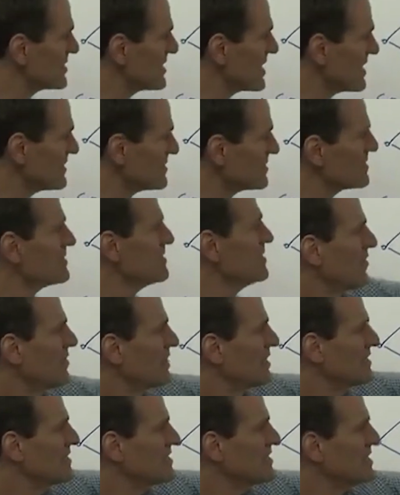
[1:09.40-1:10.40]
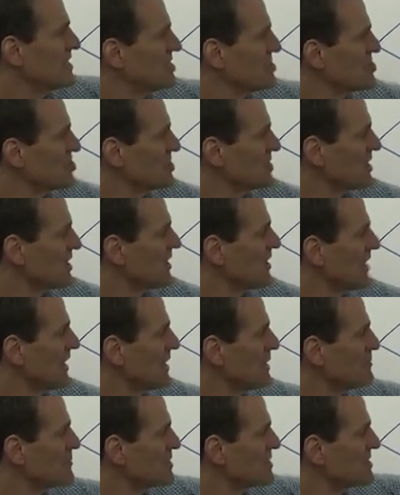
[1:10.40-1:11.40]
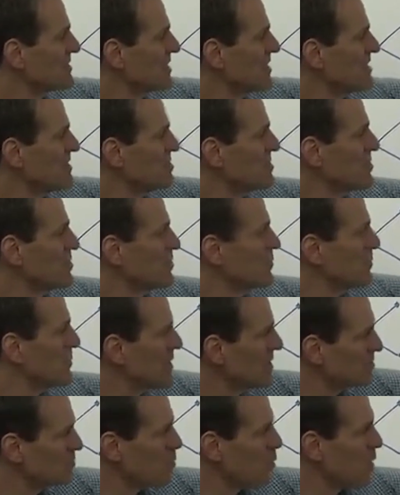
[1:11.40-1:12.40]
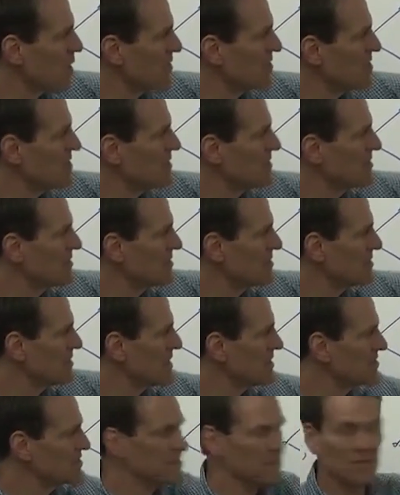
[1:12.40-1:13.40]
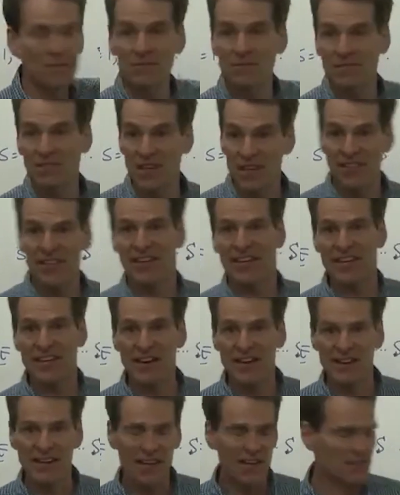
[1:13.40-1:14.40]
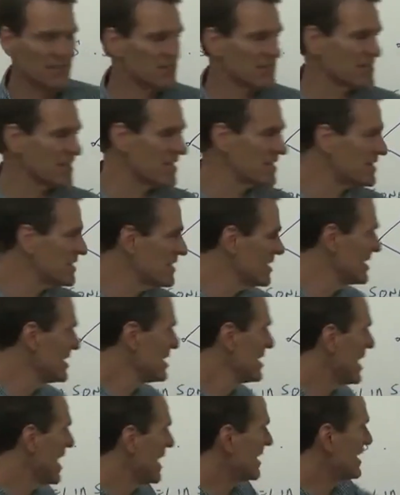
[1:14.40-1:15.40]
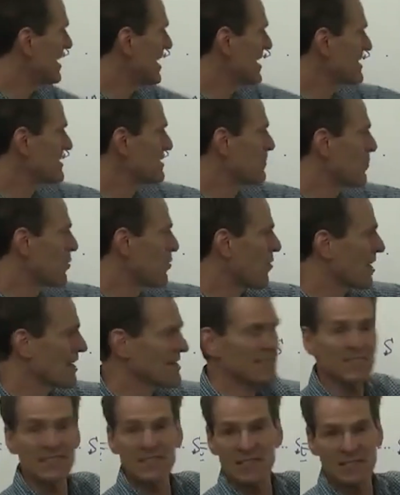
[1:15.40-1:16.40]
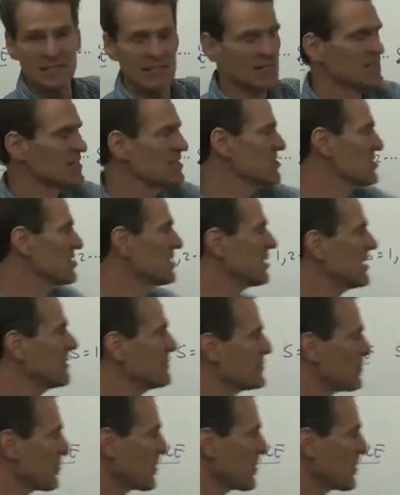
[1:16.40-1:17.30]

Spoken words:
states. The contingent claim to state 2 pays 1 unit in state 2, nothing in any other state, and it has a price, contingent claims